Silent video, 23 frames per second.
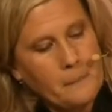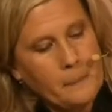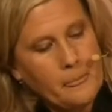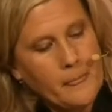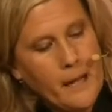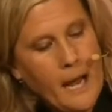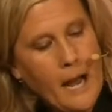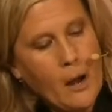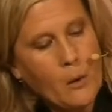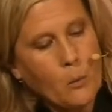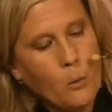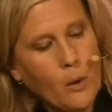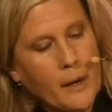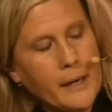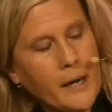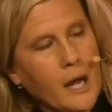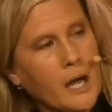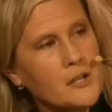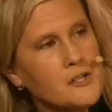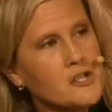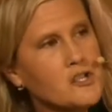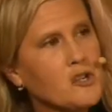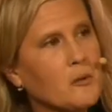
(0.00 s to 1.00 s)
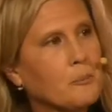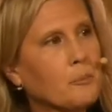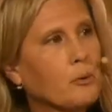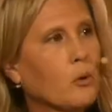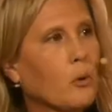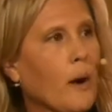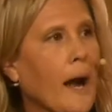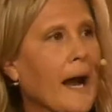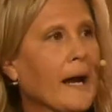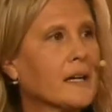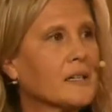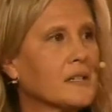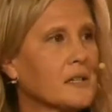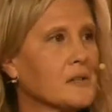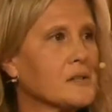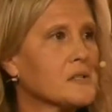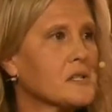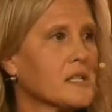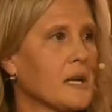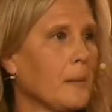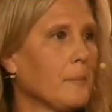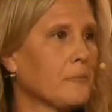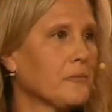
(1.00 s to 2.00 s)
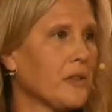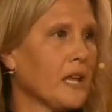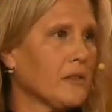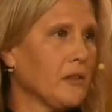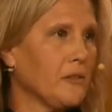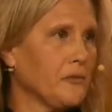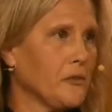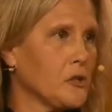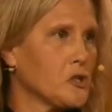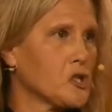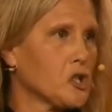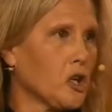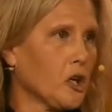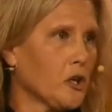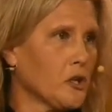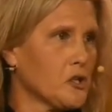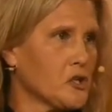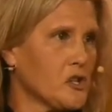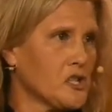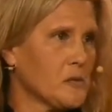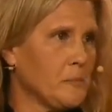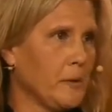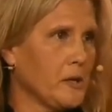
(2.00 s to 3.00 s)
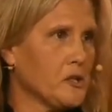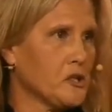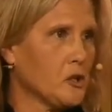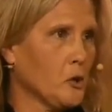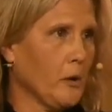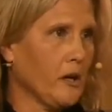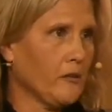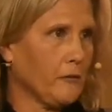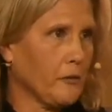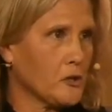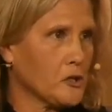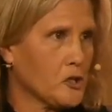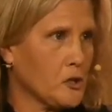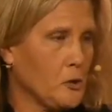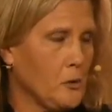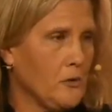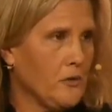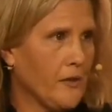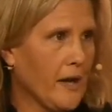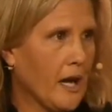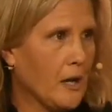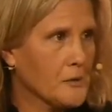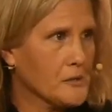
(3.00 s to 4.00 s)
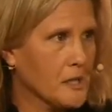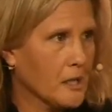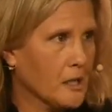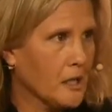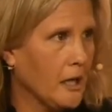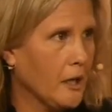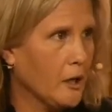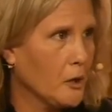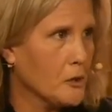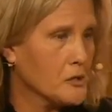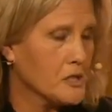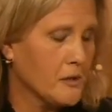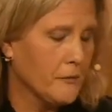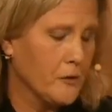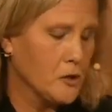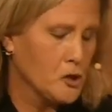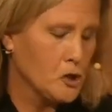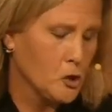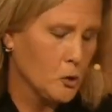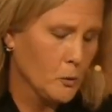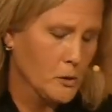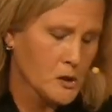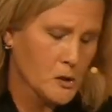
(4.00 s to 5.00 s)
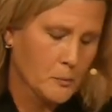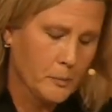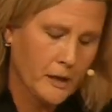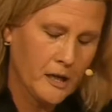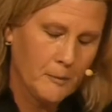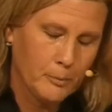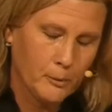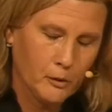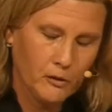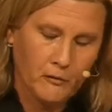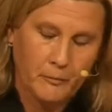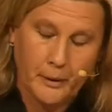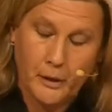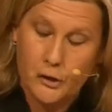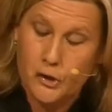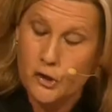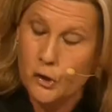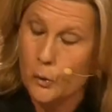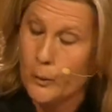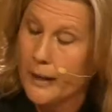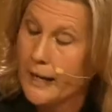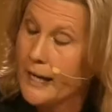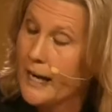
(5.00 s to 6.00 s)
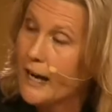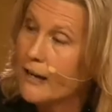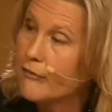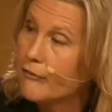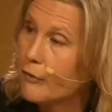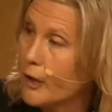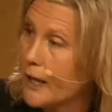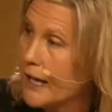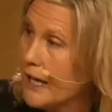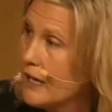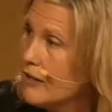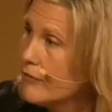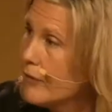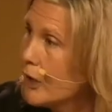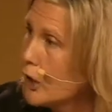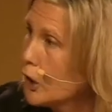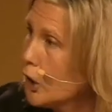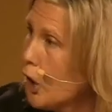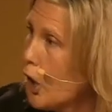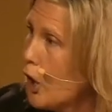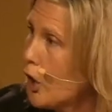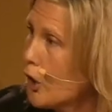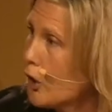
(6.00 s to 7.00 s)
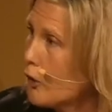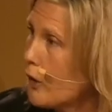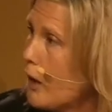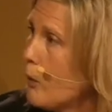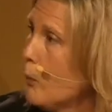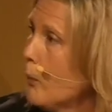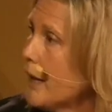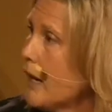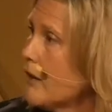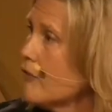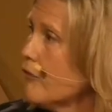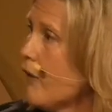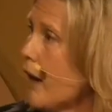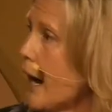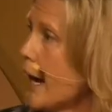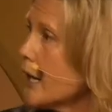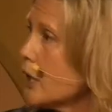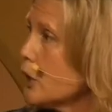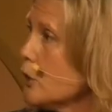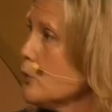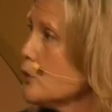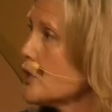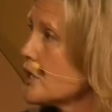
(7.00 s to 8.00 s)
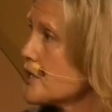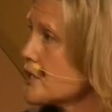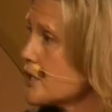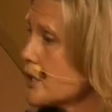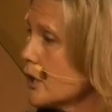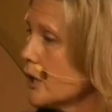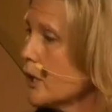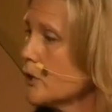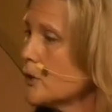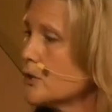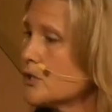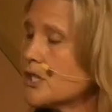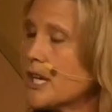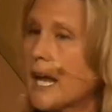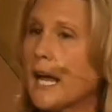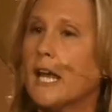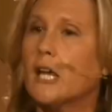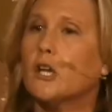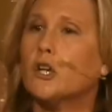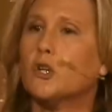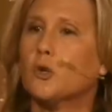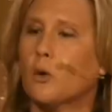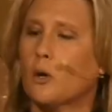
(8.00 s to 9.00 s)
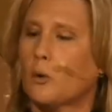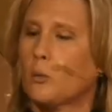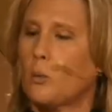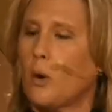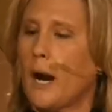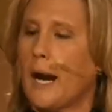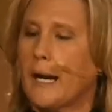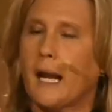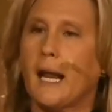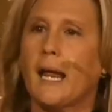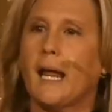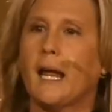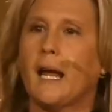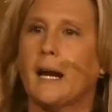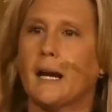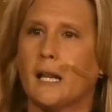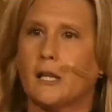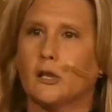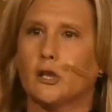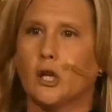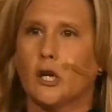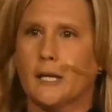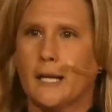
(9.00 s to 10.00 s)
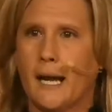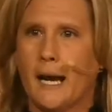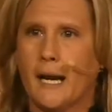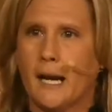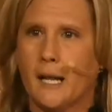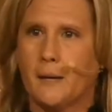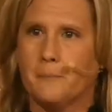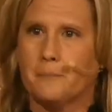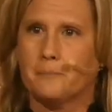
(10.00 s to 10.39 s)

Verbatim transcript: I want us to practice something that the church has been doing for 2,000 years and the Jewish people have been doing it for even longer. I want to invite you just to take your right hand and look at it.